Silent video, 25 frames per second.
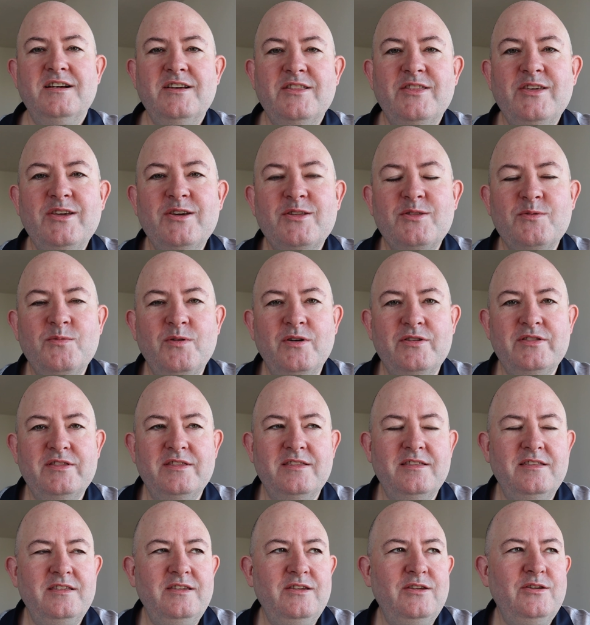The other
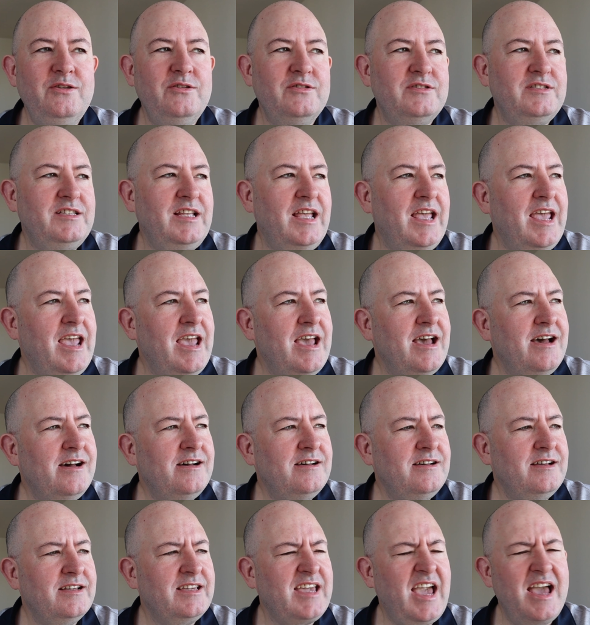one you used to hear,
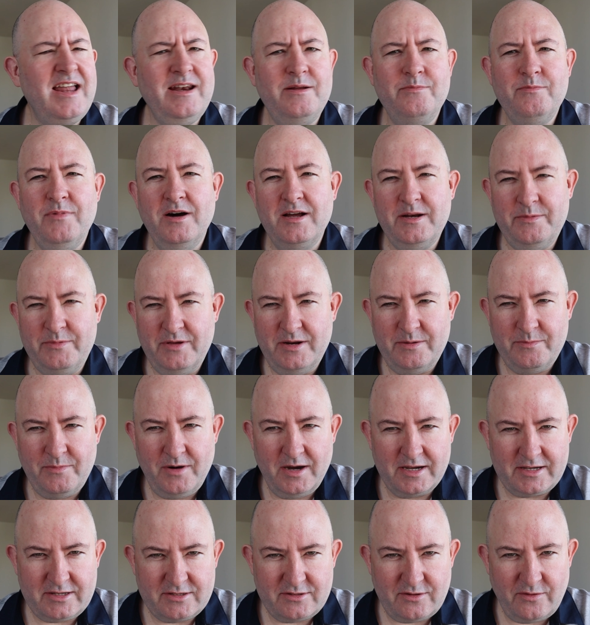again, it might have been a
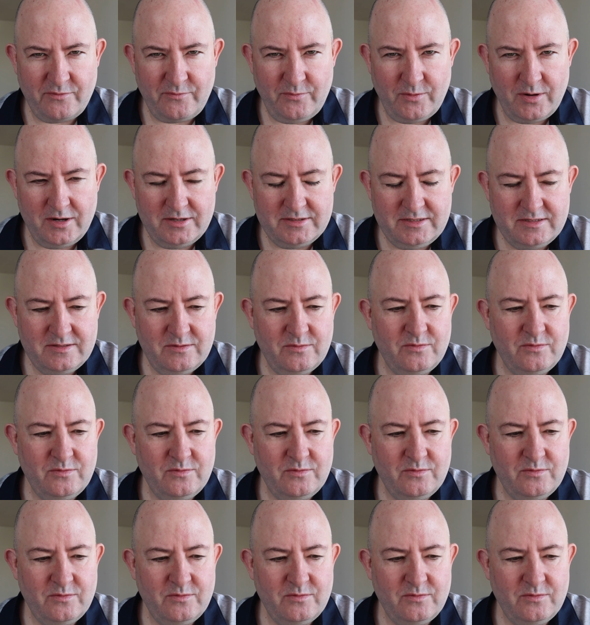Microsoft one,